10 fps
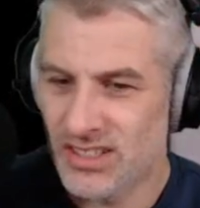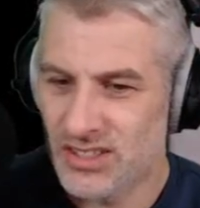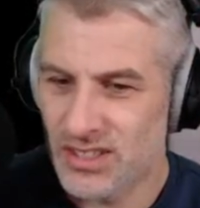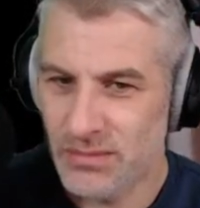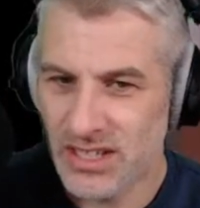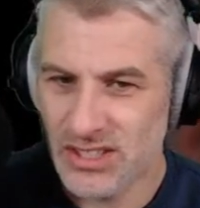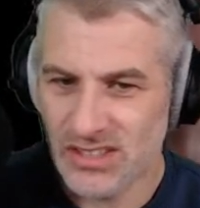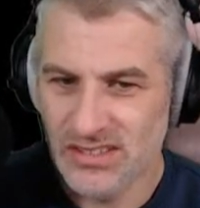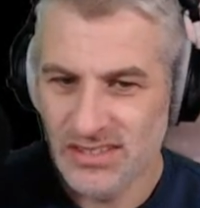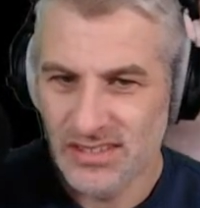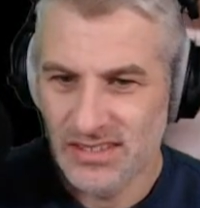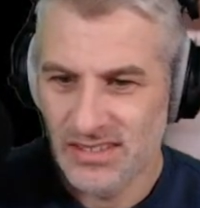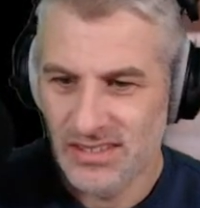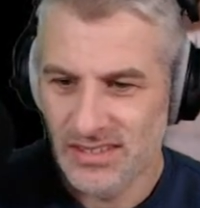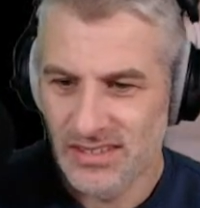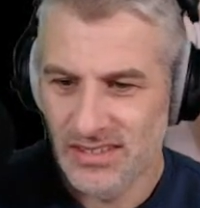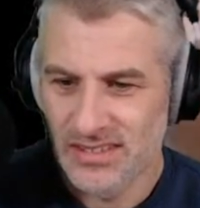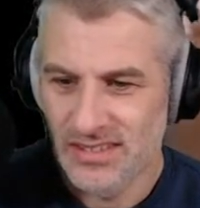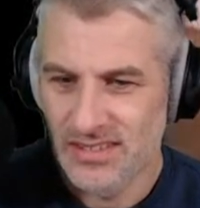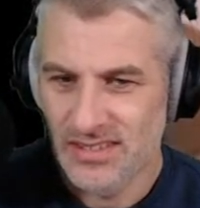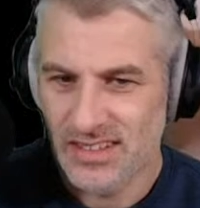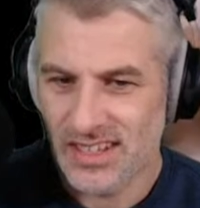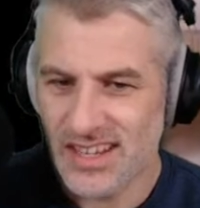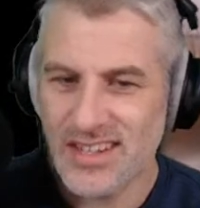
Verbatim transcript: I should imagine. Gonna get